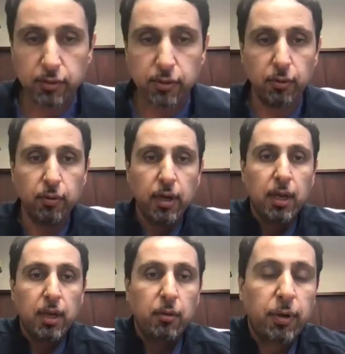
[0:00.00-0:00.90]
So
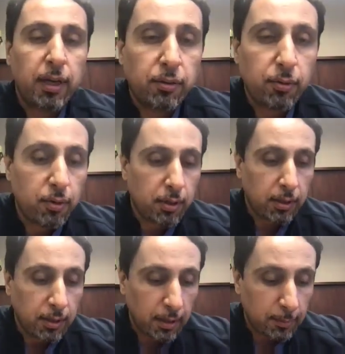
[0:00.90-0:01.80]
we can talk a
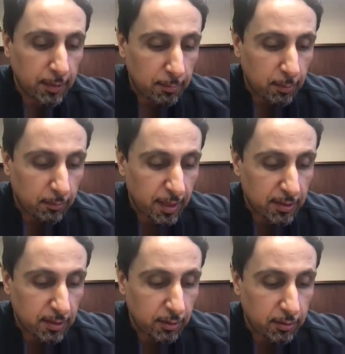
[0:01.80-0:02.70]
little bit about
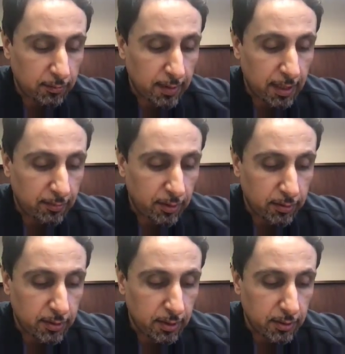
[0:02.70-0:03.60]
valvular
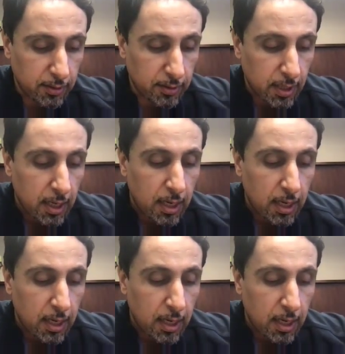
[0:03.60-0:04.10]
diseases.